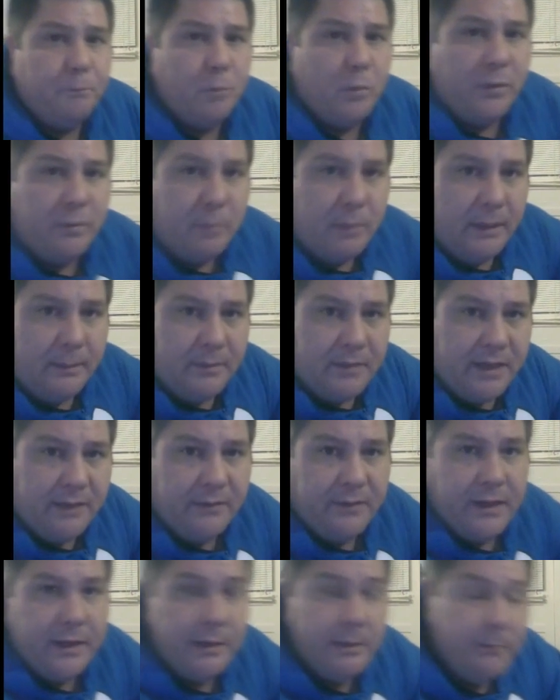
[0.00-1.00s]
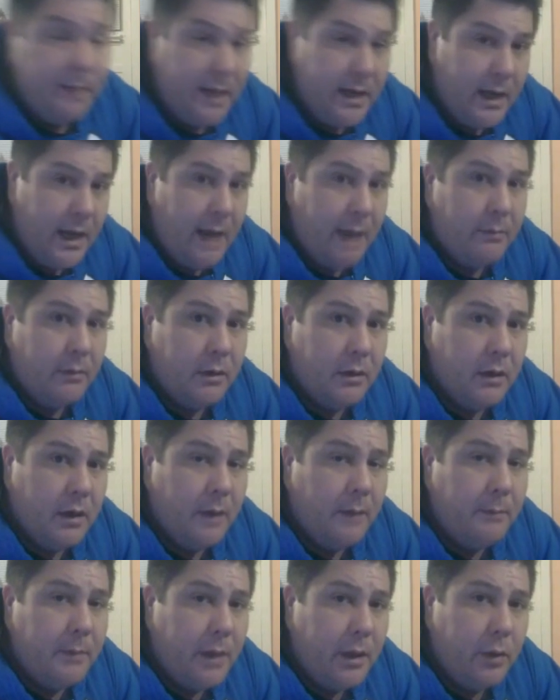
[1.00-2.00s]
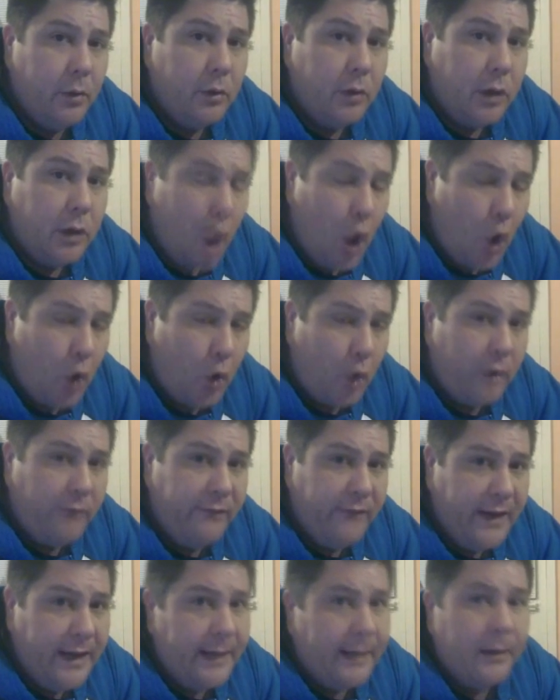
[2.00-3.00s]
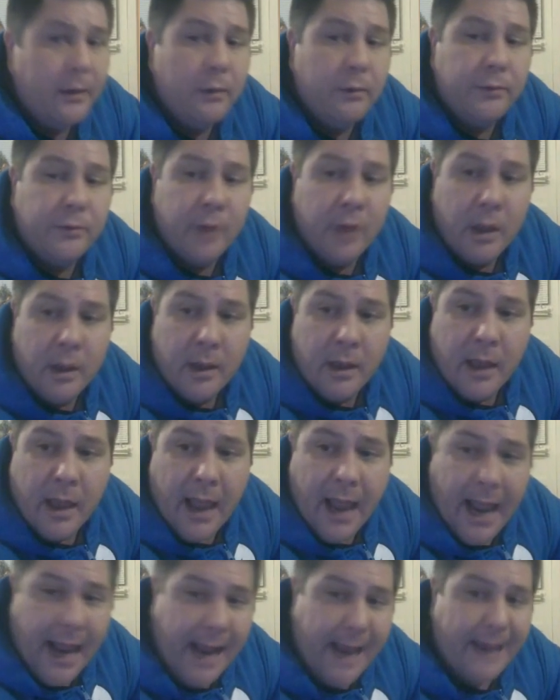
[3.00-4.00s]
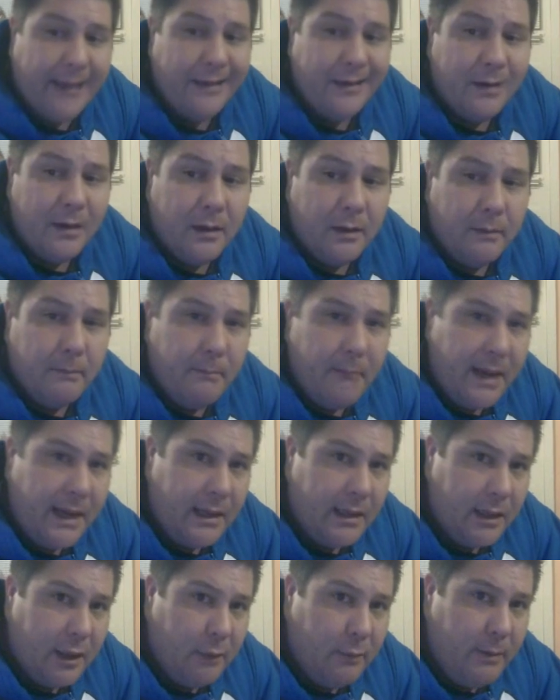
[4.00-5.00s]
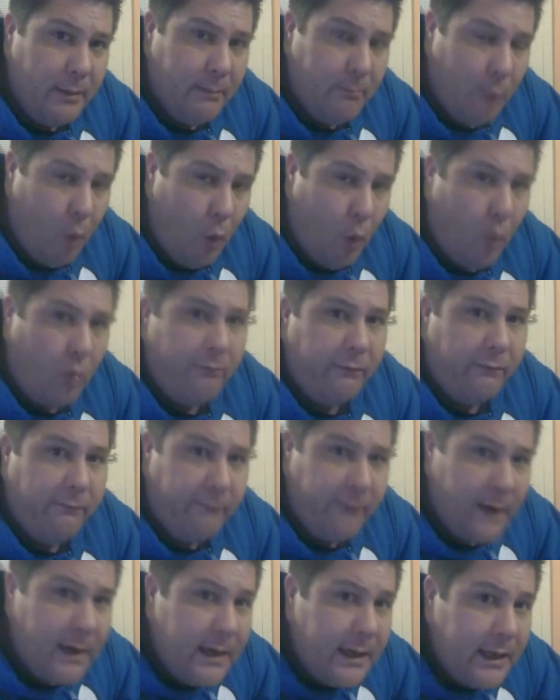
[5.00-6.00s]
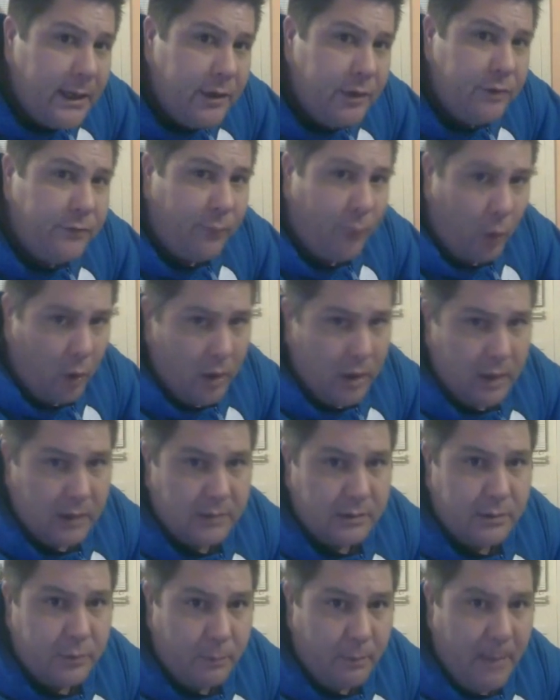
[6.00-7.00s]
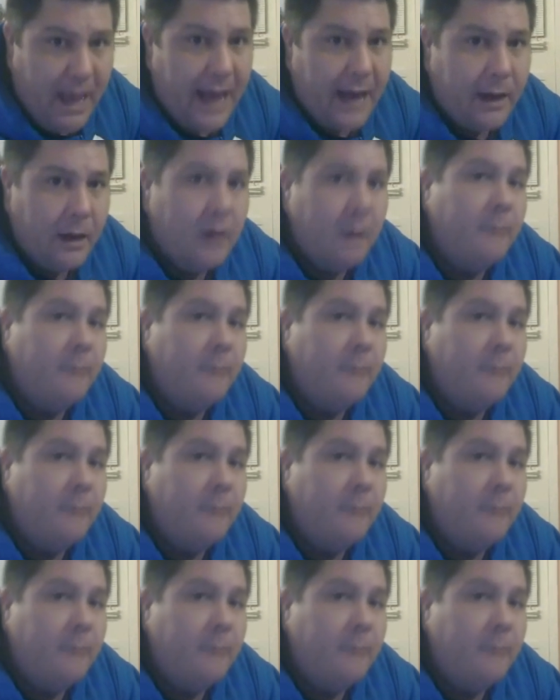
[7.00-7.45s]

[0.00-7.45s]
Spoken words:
with Blip TV being able to upload longer videos and make a little bit more fundage for us to back